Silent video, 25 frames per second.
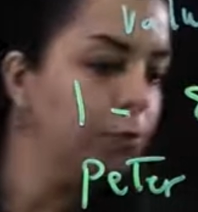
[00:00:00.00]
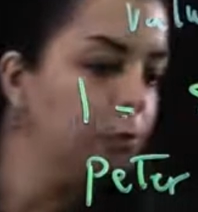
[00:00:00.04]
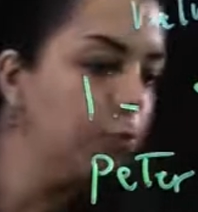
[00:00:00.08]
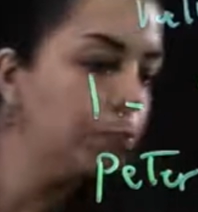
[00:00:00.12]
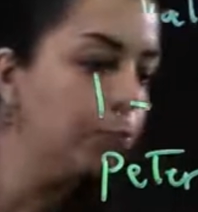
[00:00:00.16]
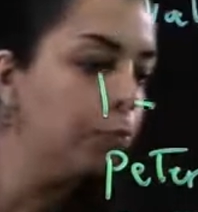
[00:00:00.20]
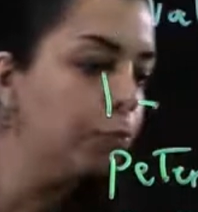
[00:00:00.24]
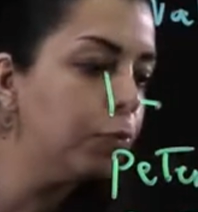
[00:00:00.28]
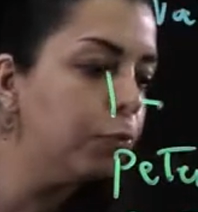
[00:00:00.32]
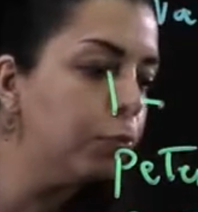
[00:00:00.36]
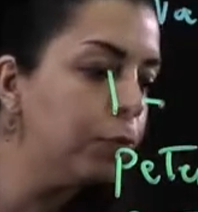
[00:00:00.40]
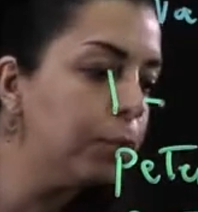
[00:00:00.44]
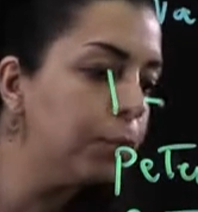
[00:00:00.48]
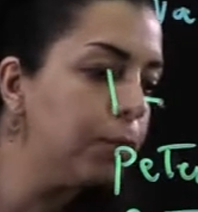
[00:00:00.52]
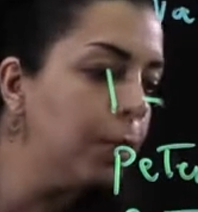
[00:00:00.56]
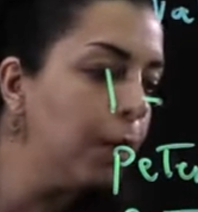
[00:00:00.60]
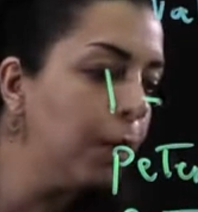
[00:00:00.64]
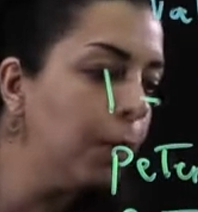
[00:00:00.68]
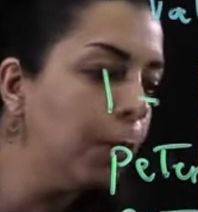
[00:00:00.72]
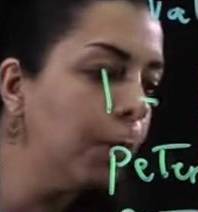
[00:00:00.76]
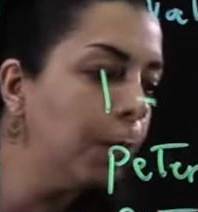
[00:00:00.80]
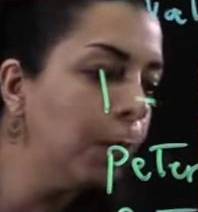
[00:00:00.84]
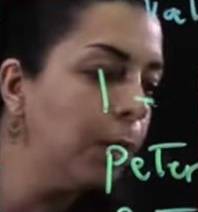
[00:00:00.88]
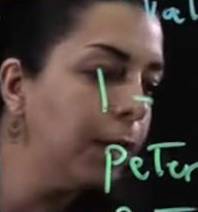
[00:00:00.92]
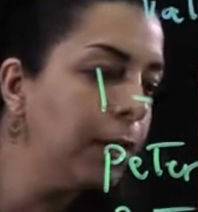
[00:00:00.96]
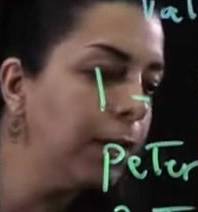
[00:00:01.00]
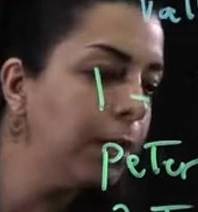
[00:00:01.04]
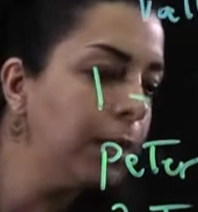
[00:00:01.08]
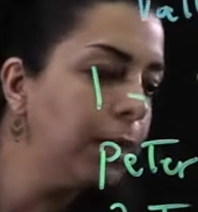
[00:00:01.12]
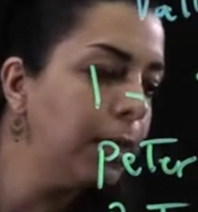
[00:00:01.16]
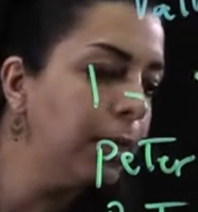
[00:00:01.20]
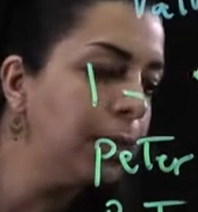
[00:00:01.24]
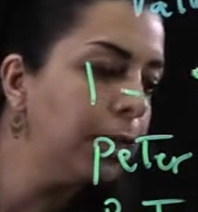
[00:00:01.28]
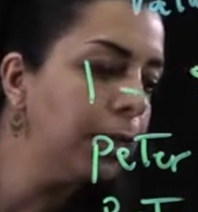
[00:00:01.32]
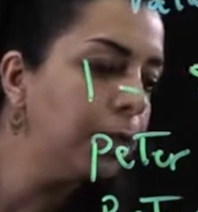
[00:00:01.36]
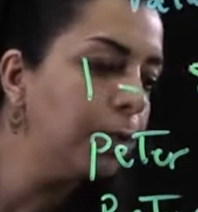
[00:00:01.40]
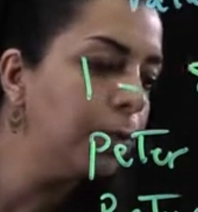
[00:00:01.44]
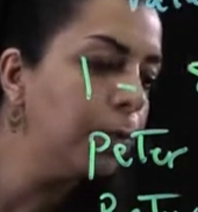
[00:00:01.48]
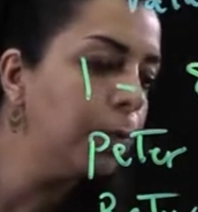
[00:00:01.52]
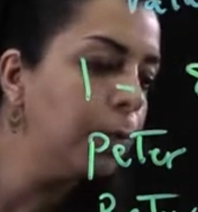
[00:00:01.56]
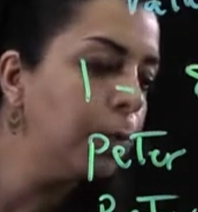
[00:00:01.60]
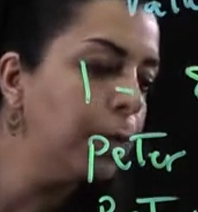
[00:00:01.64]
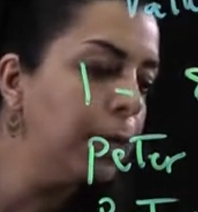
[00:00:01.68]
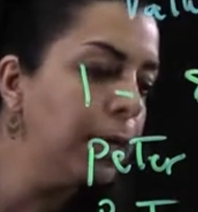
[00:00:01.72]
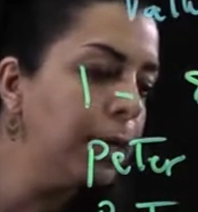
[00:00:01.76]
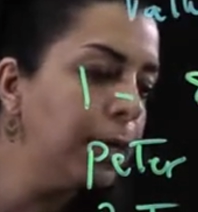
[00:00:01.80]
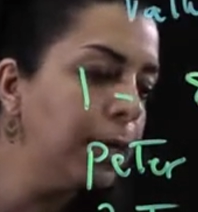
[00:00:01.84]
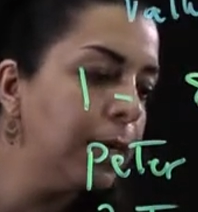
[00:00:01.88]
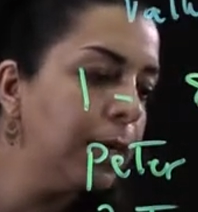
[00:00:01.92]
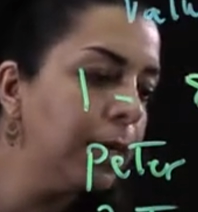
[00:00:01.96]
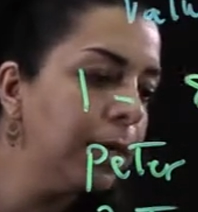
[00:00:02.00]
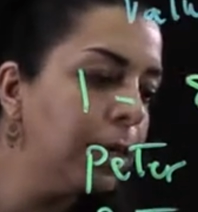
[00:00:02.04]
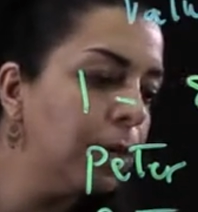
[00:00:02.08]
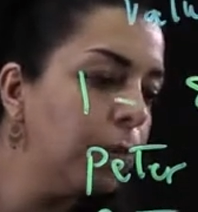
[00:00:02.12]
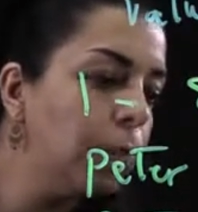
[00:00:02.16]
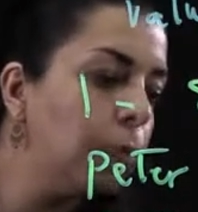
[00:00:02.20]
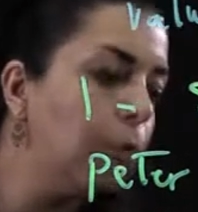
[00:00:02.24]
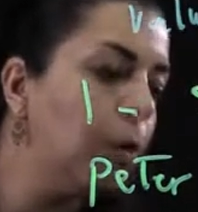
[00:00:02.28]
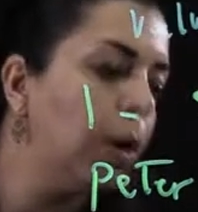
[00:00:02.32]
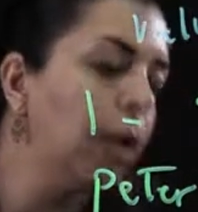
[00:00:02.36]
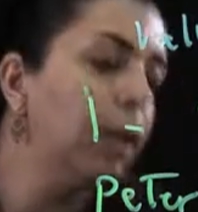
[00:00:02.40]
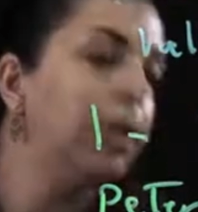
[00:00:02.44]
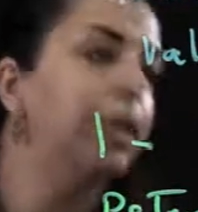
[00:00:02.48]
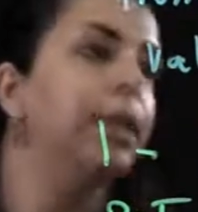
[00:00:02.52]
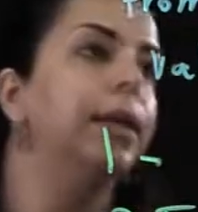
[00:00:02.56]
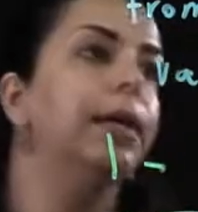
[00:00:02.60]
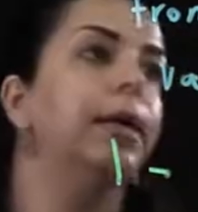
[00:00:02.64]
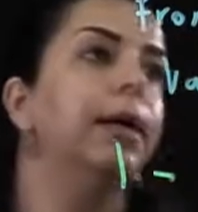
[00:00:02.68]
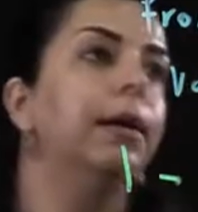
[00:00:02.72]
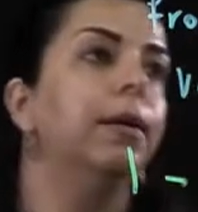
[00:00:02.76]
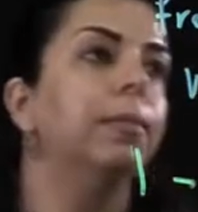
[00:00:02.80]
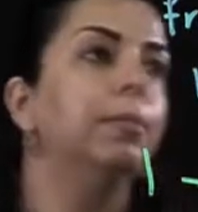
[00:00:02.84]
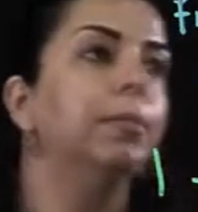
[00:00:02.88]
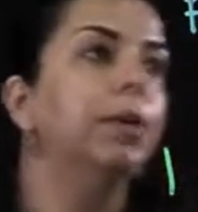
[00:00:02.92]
to put one equal here,